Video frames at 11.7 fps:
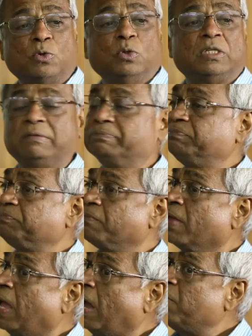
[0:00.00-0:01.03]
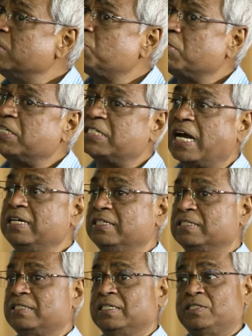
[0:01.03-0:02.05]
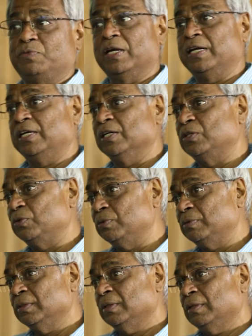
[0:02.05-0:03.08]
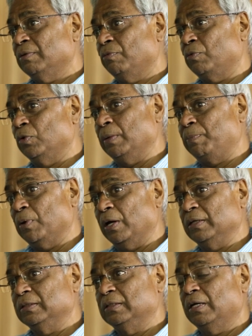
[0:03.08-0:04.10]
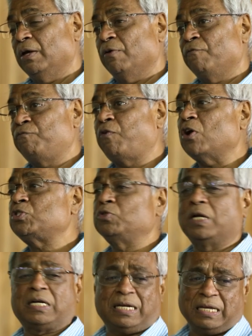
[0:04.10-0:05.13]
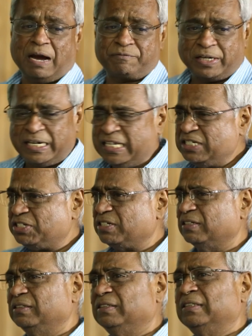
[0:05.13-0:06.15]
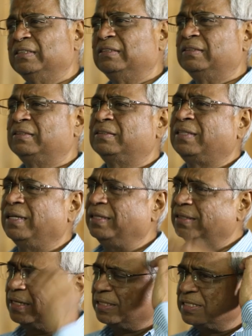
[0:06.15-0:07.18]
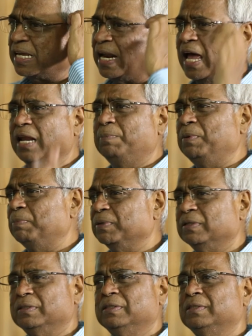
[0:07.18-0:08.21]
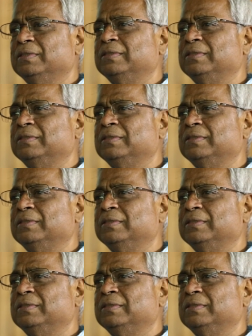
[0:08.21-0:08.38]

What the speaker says: whole thing. And once we designed these things, we needed to could deploy. Fortunately, after initial thing that the senile people,